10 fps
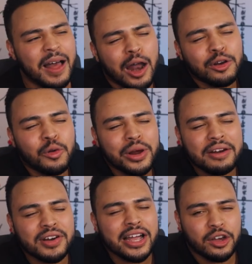I don't know,
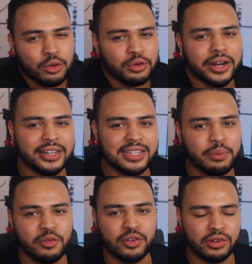whenever I go through any
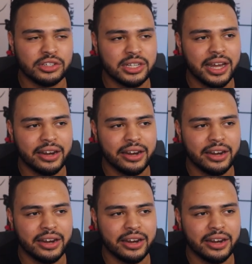type of adversity,